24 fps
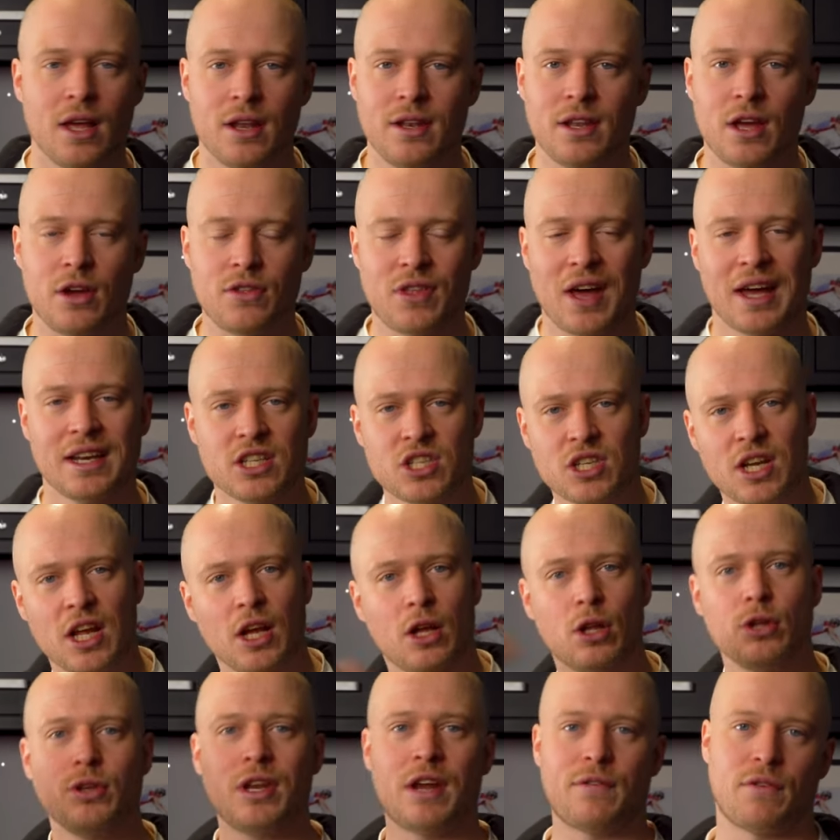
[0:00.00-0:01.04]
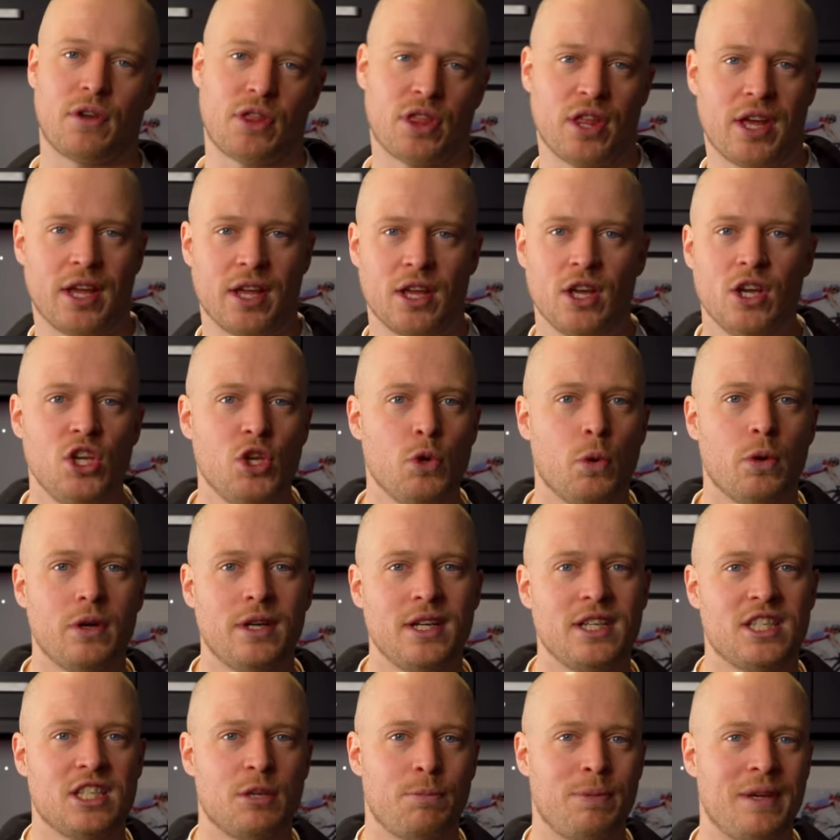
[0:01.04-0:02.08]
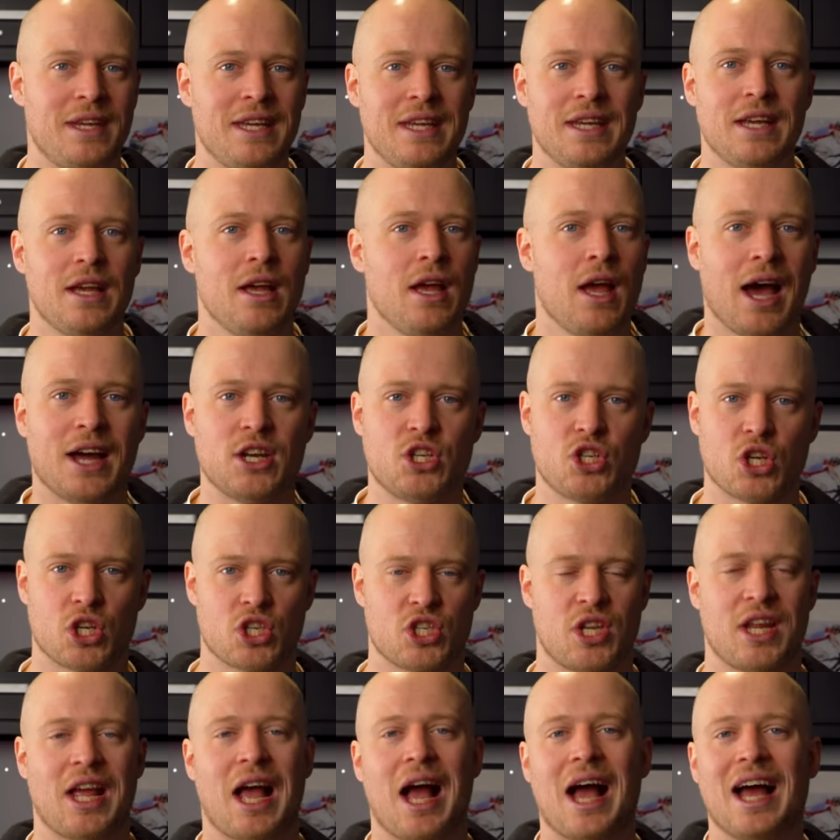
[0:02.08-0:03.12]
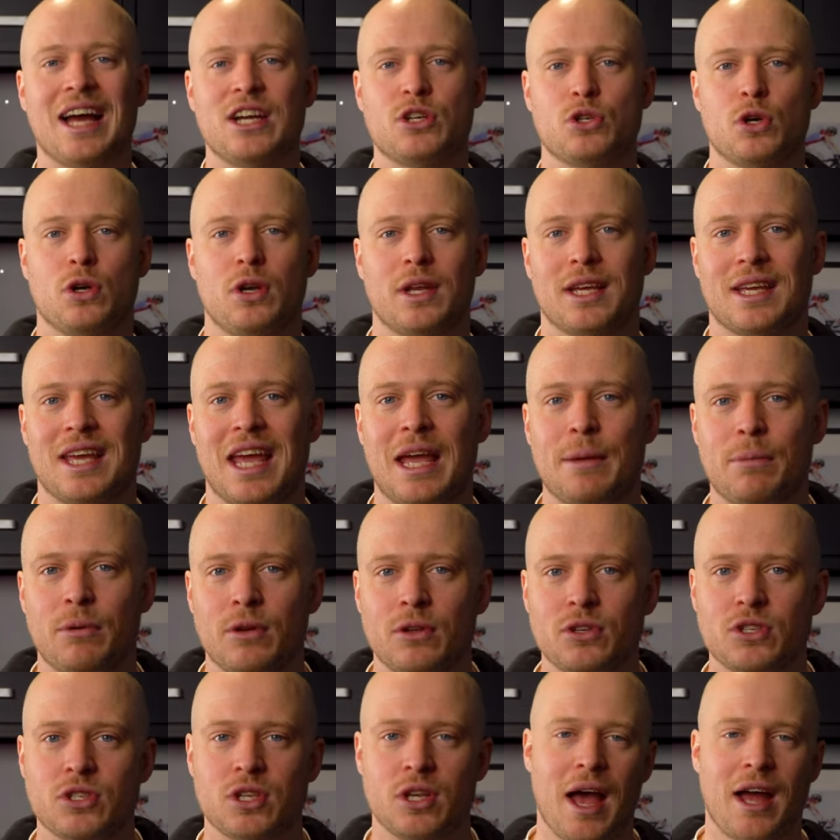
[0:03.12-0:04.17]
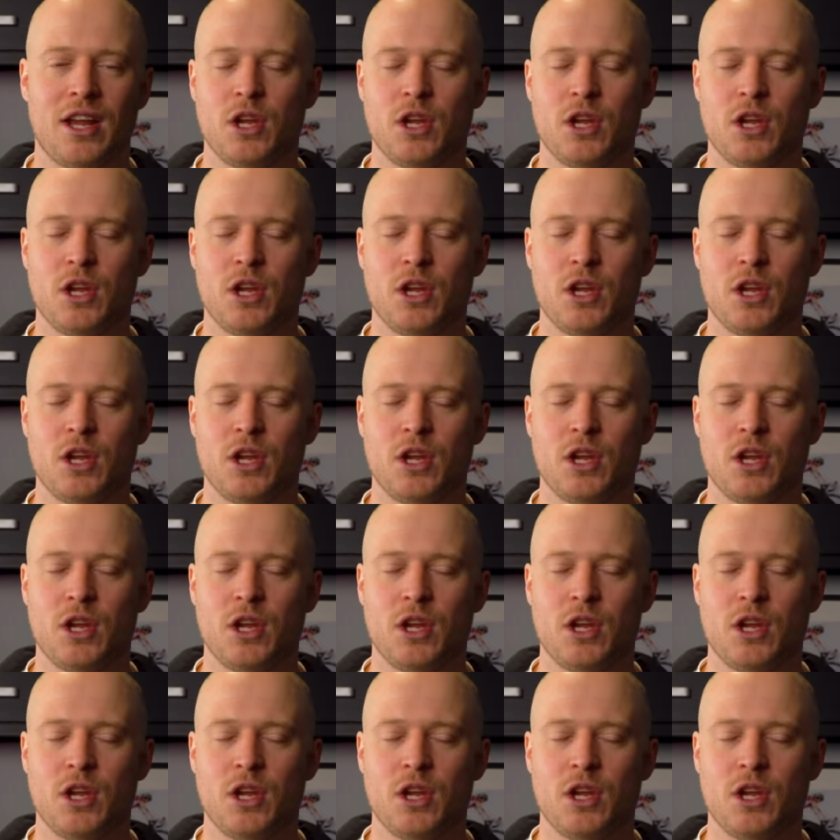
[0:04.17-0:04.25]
Now, that doesn't include everything. You won't need to be adjusting hydraulic cables.